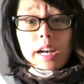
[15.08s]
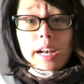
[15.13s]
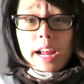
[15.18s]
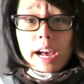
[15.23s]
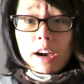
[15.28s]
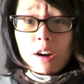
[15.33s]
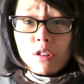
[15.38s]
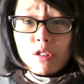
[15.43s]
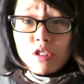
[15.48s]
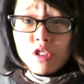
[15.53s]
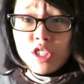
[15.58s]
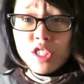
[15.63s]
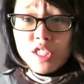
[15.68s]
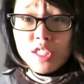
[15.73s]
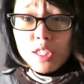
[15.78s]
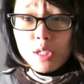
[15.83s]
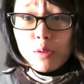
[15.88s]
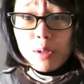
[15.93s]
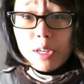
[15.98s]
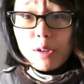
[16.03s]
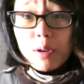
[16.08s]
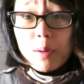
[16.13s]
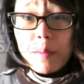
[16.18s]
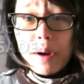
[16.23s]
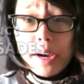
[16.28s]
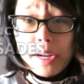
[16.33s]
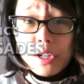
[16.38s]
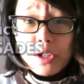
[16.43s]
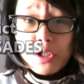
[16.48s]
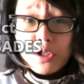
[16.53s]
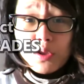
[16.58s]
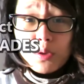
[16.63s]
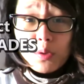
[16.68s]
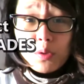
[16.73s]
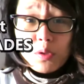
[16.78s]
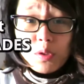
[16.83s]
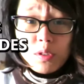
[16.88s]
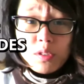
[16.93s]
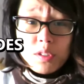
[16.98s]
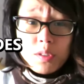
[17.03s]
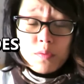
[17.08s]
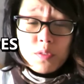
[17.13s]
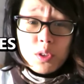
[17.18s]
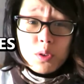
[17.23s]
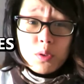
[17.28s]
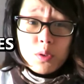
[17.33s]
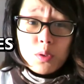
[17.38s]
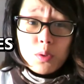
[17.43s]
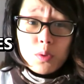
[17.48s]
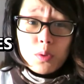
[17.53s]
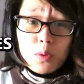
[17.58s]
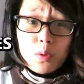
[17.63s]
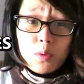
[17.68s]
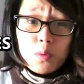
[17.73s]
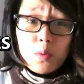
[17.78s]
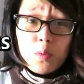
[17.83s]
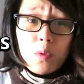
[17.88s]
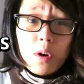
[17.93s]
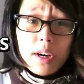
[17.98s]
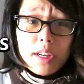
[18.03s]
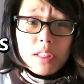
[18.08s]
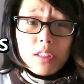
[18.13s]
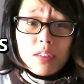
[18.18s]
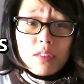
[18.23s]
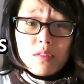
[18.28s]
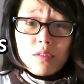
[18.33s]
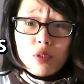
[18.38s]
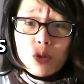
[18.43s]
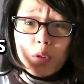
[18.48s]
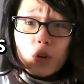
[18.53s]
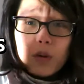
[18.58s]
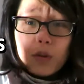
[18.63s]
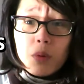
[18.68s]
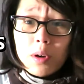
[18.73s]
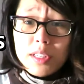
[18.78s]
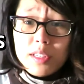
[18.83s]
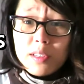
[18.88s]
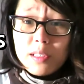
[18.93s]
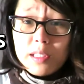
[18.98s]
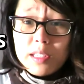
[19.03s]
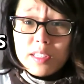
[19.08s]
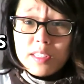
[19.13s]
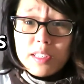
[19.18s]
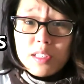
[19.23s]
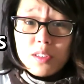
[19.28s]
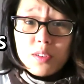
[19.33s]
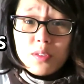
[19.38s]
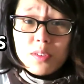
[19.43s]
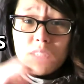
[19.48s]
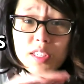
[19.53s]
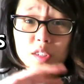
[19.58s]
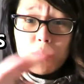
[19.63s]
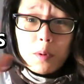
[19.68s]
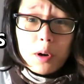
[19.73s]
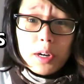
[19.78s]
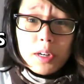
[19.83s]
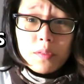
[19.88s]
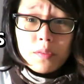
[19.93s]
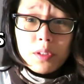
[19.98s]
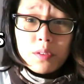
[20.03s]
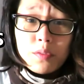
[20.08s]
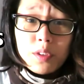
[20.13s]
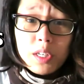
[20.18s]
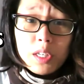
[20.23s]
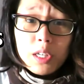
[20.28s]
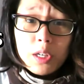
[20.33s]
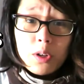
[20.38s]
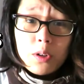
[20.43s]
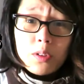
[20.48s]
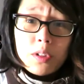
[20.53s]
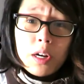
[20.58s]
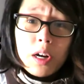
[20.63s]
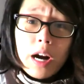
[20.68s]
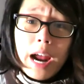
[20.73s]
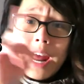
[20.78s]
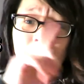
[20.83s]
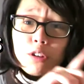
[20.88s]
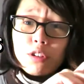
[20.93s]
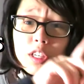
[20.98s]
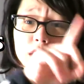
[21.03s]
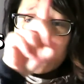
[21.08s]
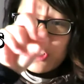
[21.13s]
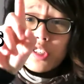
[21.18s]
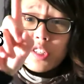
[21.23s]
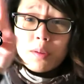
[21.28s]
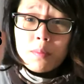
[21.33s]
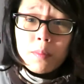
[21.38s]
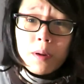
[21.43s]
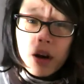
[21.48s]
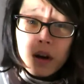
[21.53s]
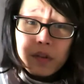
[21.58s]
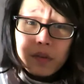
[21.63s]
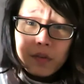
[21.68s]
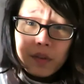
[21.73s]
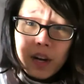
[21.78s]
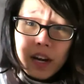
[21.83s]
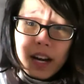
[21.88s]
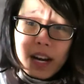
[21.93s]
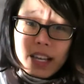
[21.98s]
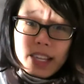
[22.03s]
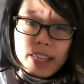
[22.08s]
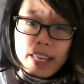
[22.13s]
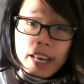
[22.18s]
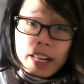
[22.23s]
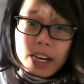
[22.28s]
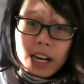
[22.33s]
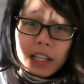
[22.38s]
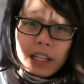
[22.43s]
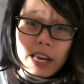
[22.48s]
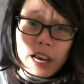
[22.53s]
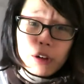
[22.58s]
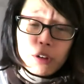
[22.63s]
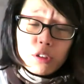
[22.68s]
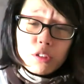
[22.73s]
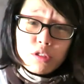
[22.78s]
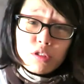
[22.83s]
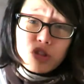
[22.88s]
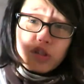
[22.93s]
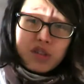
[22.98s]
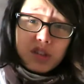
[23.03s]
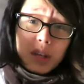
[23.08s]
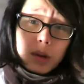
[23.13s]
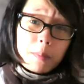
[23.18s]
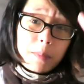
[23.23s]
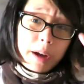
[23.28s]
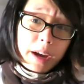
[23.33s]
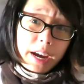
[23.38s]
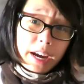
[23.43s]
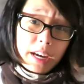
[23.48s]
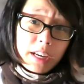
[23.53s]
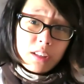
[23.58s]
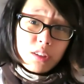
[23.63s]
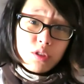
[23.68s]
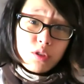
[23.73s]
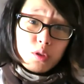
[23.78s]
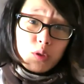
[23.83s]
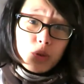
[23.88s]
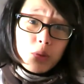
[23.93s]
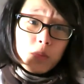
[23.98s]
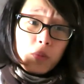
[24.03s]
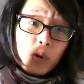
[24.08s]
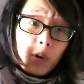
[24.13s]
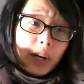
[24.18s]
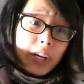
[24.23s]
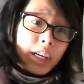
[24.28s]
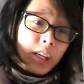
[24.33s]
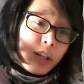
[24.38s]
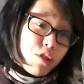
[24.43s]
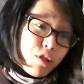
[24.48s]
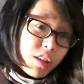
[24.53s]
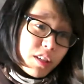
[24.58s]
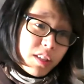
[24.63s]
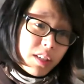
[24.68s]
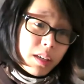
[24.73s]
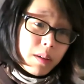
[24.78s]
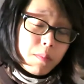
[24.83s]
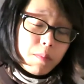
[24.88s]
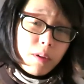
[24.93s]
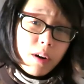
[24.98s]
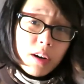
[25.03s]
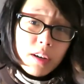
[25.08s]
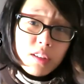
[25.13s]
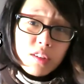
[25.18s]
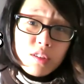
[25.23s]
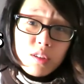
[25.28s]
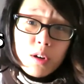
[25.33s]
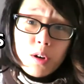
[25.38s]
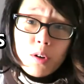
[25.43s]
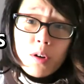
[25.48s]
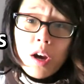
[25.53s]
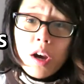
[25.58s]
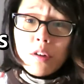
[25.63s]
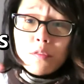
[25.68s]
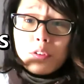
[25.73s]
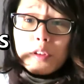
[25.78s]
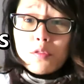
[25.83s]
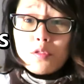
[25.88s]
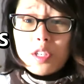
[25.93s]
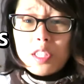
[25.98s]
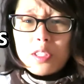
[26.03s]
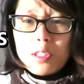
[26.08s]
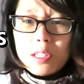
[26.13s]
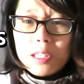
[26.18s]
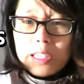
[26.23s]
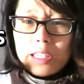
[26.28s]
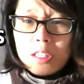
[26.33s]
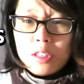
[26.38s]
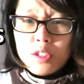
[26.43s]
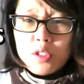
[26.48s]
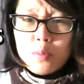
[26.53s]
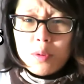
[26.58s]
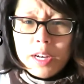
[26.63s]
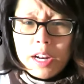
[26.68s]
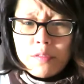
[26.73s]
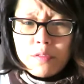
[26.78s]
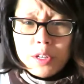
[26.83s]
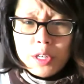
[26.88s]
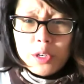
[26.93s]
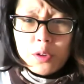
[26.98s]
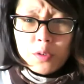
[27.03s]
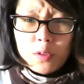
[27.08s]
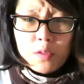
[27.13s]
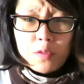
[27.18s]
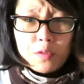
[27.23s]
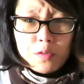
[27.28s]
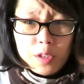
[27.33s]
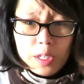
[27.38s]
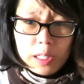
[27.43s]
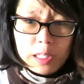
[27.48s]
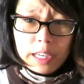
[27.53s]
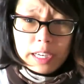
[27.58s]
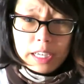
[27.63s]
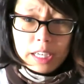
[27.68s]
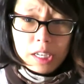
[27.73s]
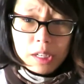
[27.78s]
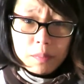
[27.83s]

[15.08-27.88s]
Now, just a quick reminder to those of you who don't want to listen to this part of the video, there are annotations above that allow you to skip ahead to more interesting parts, so feel free to click those whenever you feel like it.